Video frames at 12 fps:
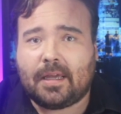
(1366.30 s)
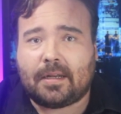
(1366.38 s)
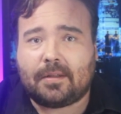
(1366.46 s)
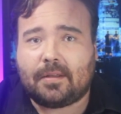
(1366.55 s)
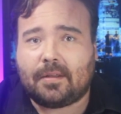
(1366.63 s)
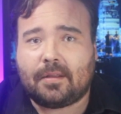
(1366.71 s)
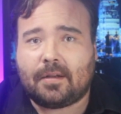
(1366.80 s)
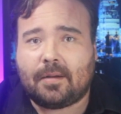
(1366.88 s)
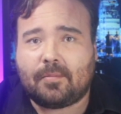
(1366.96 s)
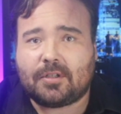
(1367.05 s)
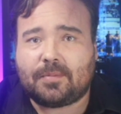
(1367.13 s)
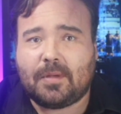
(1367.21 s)
the
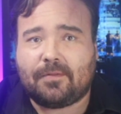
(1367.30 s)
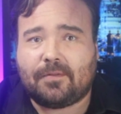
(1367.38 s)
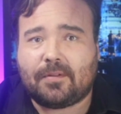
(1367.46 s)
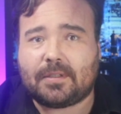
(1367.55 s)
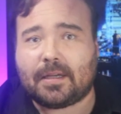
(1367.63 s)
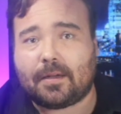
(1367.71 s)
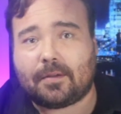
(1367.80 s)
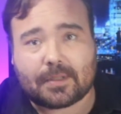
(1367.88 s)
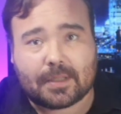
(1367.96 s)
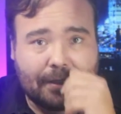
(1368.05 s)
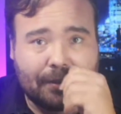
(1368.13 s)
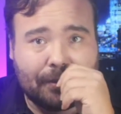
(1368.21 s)
numbers speak for themselves.
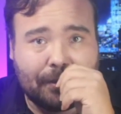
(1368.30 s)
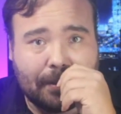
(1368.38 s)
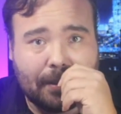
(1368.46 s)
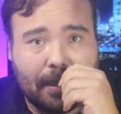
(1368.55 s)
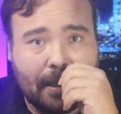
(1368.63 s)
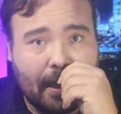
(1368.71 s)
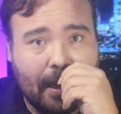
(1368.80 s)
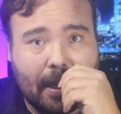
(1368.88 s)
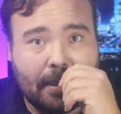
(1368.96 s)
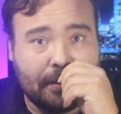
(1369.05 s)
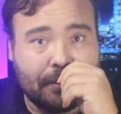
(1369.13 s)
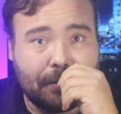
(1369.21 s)
Last year
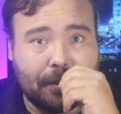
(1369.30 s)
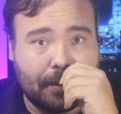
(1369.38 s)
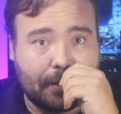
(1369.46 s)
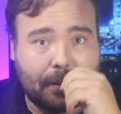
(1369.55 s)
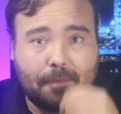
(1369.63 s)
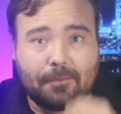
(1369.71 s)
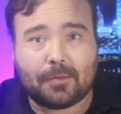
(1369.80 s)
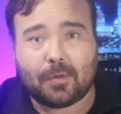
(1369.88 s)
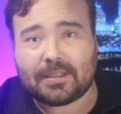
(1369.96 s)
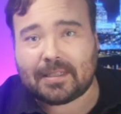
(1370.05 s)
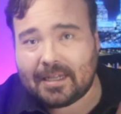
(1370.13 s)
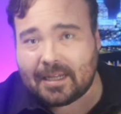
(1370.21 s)
and this year, COVID
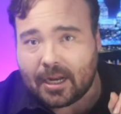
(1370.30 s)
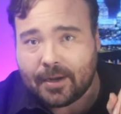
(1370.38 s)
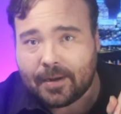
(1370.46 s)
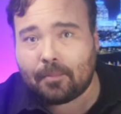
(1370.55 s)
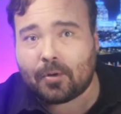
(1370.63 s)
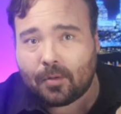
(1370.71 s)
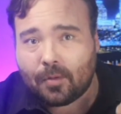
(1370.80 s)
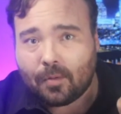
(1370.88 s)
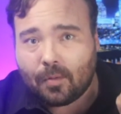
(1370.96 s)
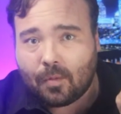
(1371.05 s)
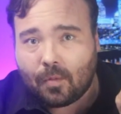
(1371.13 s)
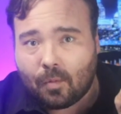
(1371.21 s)
was the number
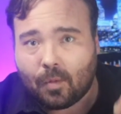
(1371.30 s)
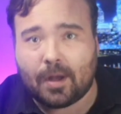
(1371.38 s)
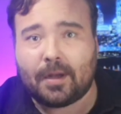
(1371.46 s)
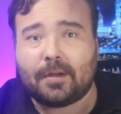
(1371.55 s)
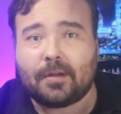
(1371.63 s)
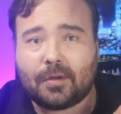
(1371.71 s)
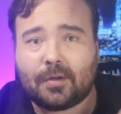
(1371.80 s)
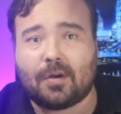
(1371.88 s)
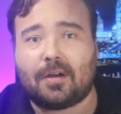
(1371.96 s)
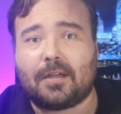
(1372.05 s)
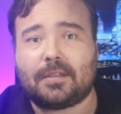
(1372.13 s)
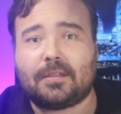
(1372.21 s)
one
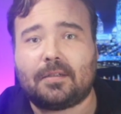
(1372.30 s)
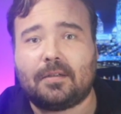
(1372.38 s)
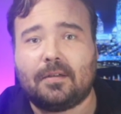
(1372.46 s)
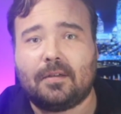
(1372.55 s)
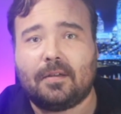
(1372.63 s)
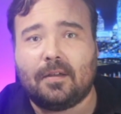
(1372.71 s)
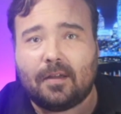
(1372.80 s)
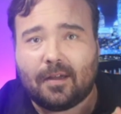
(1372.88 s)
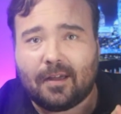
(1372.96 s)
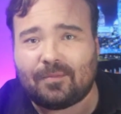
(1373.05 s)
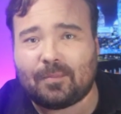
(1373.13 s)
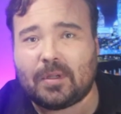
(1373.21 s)
cause
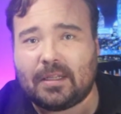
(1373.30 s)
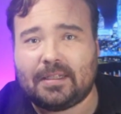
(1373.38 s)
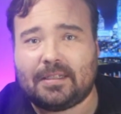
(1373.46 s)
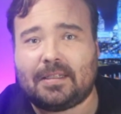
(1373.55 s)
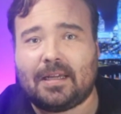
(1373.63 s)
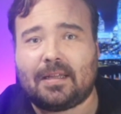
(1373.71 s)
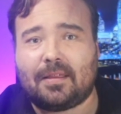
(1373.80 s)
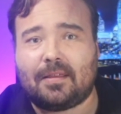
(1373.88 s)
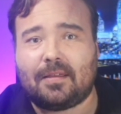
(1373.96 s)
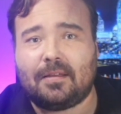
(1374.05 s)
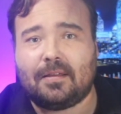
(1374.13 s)
of police death